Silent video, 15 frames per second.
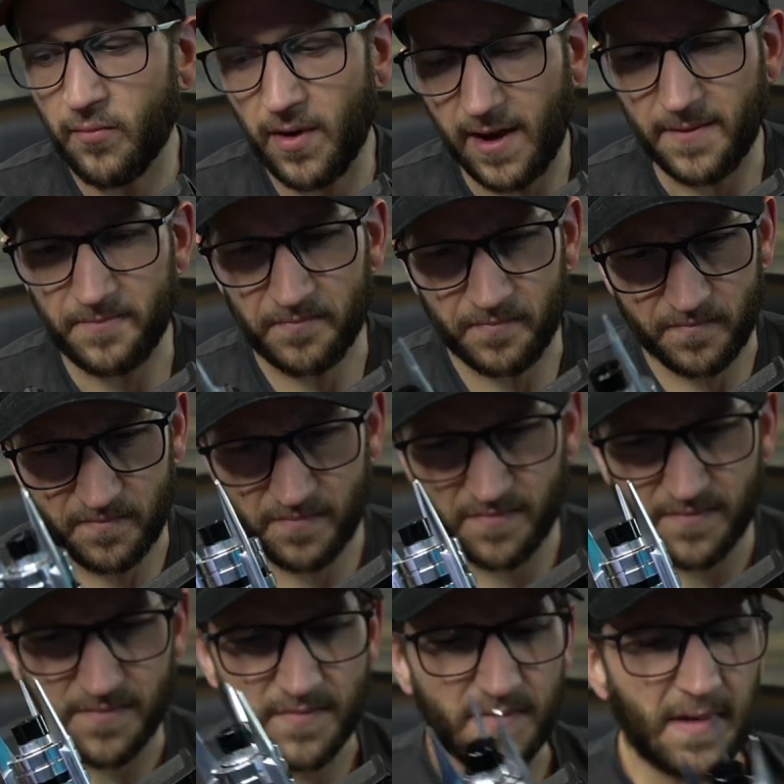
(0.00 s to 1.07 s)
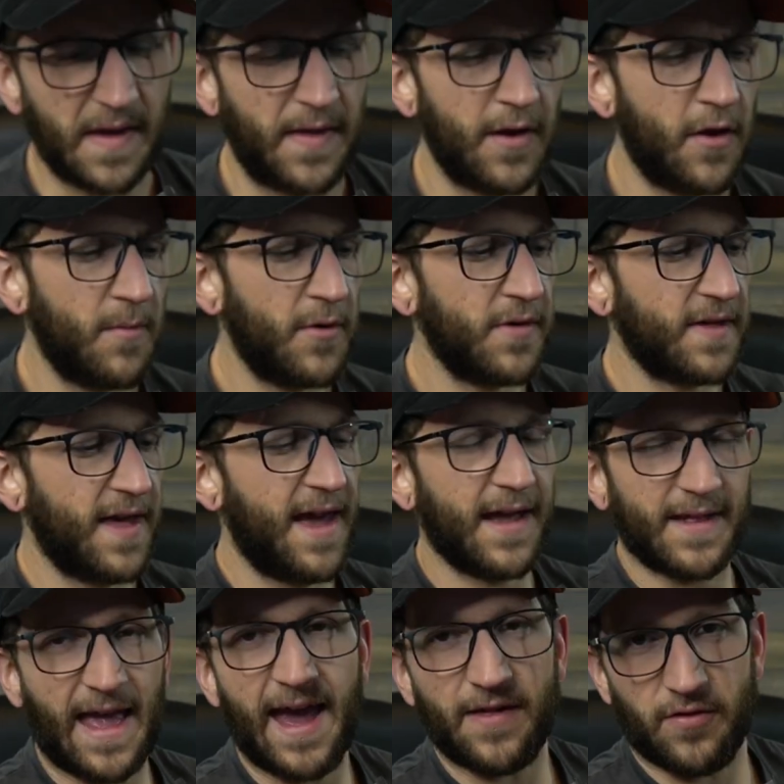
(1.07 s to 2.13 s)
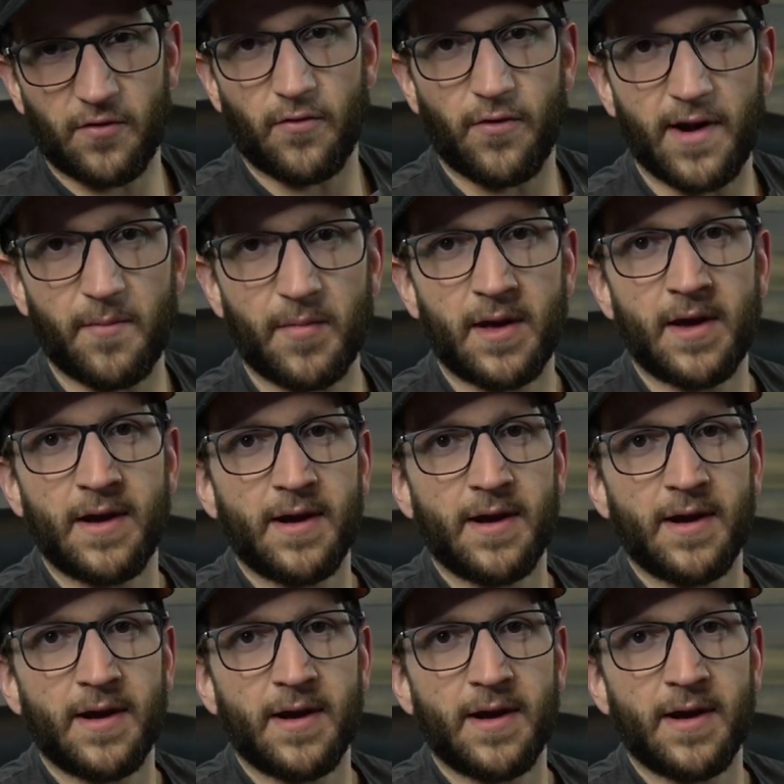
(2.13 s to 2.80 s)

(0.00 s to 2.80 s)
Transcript: But they almost act as a grip.